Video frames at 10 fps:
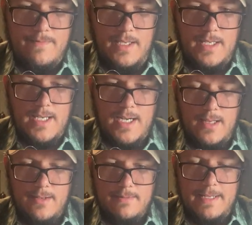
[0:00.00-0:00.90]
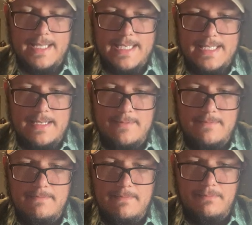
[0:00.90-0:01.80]
Did I learn my lesson?
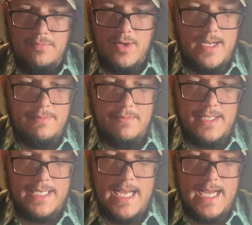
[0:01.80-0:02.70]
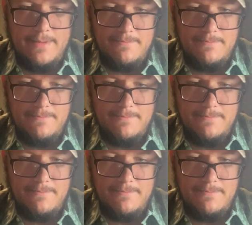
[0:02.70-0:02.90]
Probably not.